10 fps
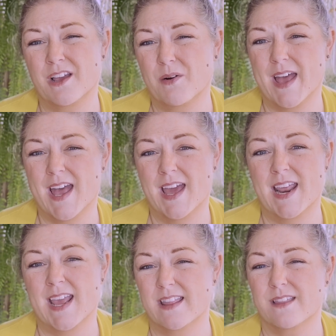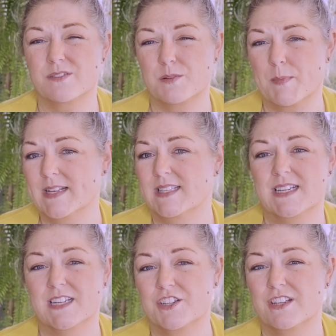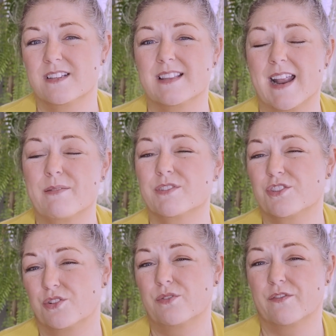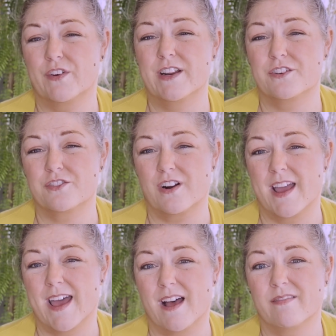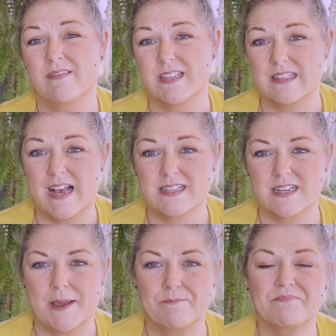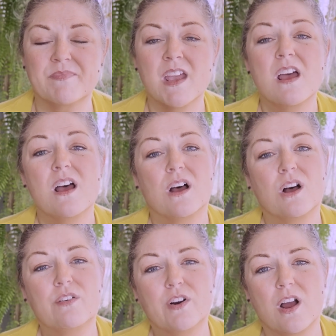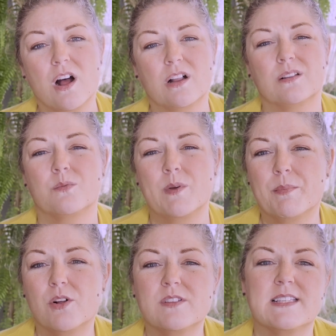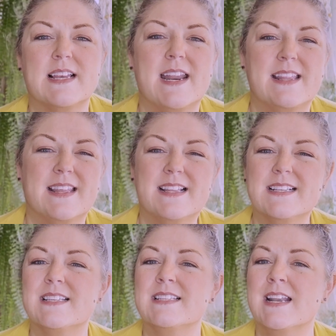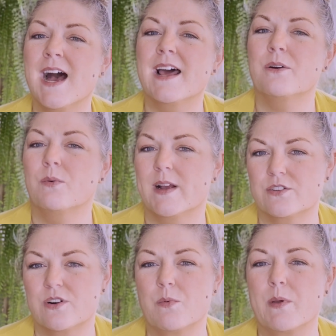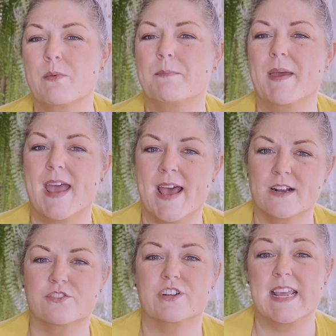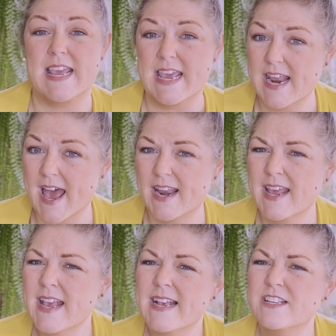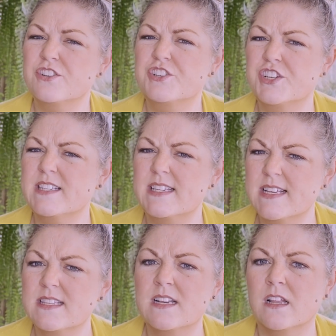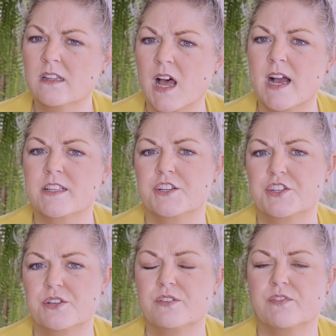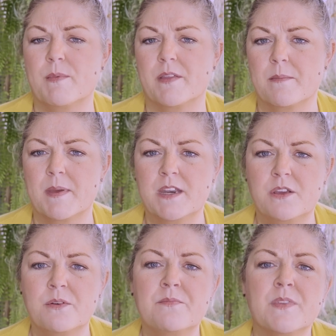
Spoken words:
go ahead and get those spicy dishes that I was too afraid to try out this last time. Overall, we both decided that this is not a restaurant we would pay extra to eat at, as there just isn't a lot to choose from on the menu.